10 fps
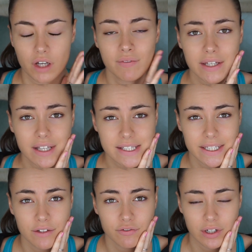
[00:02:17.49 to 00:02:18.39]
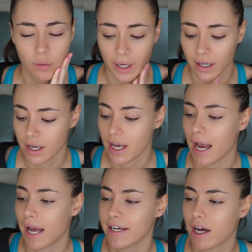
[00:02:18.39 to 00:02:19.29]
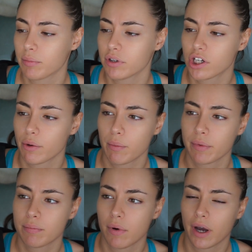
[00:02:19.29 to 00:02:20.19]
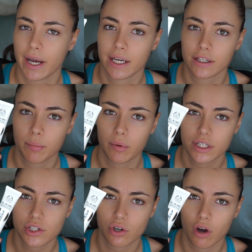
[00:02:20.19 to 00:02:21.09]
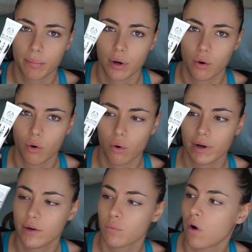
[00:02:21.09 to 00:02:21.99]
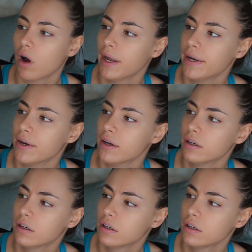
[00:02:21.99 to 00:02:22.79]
Let that sink in for a little bit, and now I'm going to go in with the Body Shop all-in-one